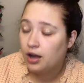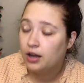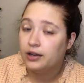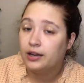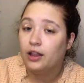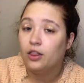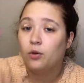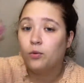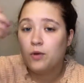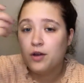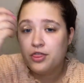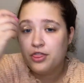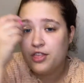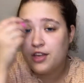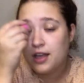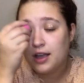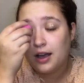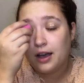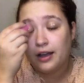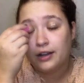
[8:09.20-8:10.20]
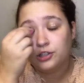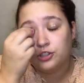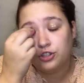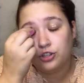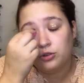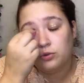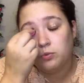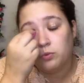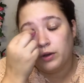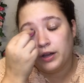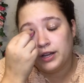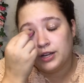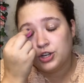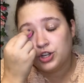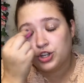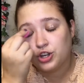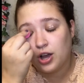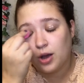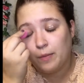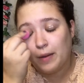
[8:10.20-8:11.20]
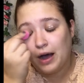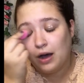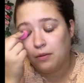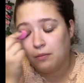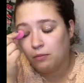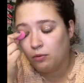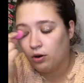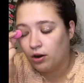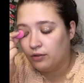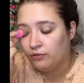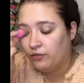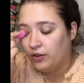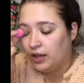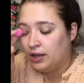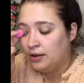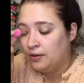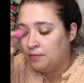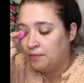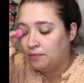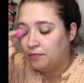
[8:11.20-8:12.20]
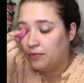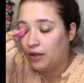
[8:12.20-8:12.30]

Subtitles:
Now the one thing I do wish about Morphe,